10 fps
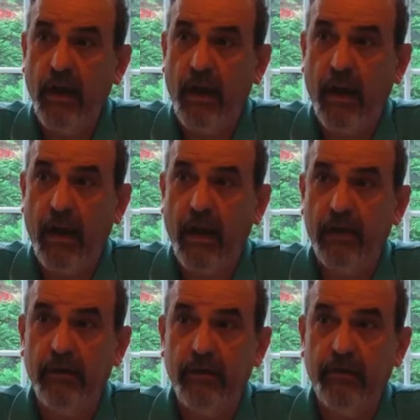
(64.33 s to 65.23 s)

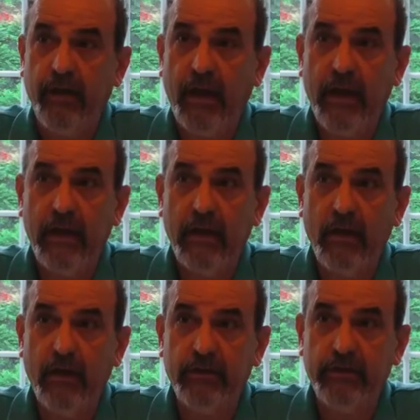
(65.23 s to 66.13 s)
and
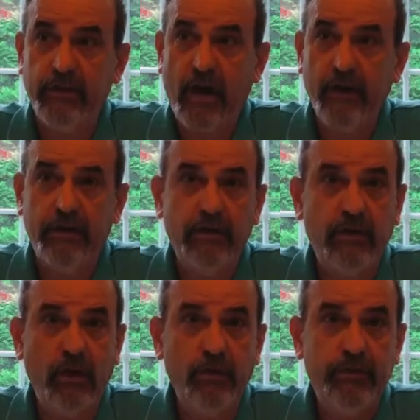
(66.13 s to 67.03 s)
they decided to
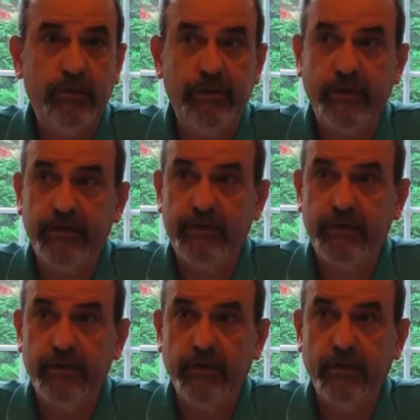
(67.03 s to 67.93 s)
go to
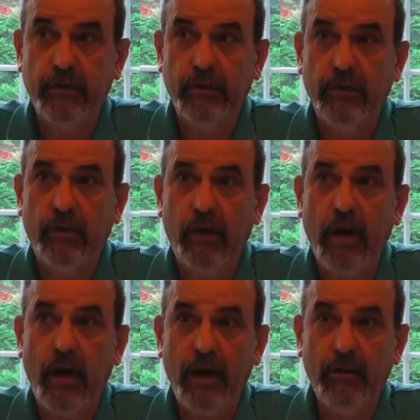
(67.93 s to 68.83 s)
this little
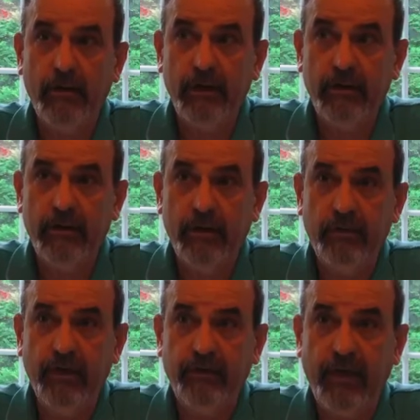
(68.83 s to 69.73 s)
island
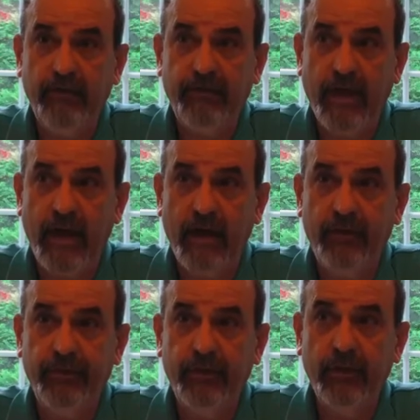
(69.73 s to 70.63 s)
that they
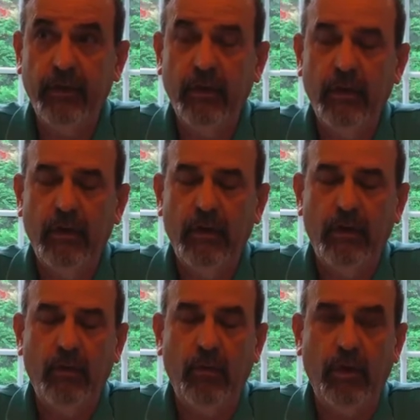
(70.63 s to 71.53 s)
found
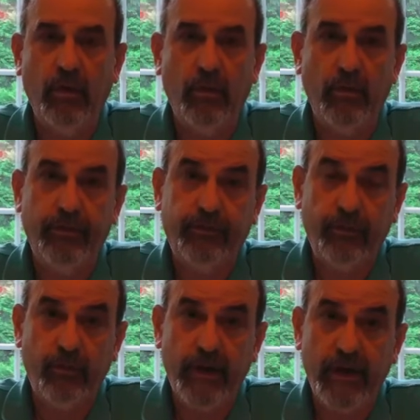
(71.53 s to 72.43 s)
where it was
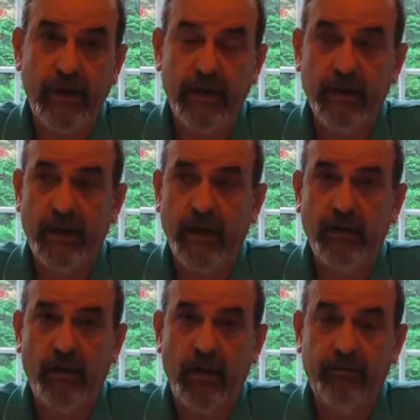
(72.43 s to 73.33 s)
serene and
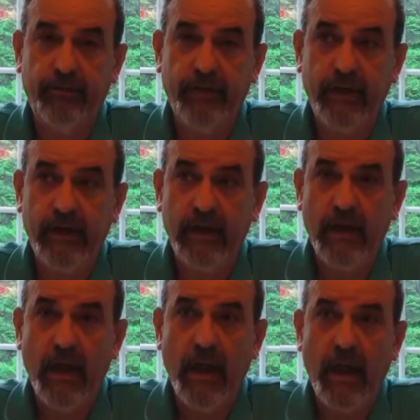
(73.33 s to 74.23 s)
lovely,
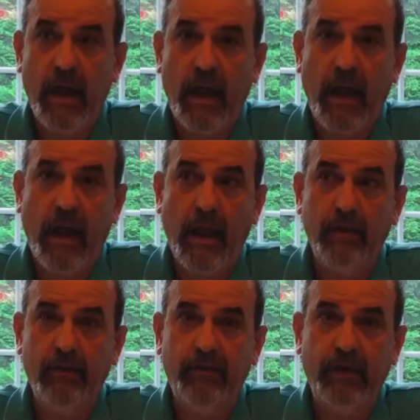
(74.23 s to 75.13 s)

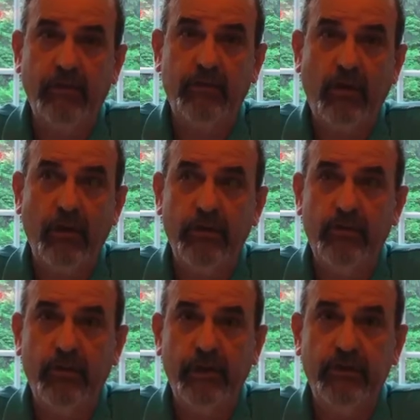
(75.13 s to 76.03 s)
and they started
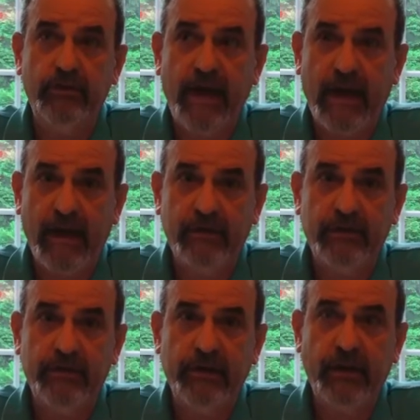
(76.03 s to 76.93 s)
doing
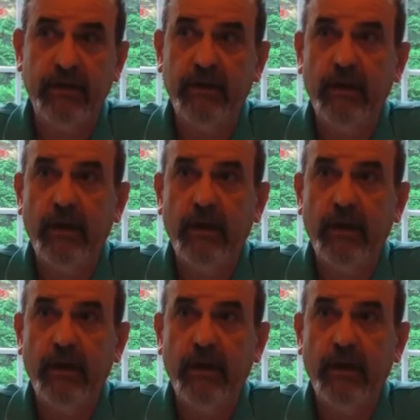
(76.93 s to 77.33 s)
chants and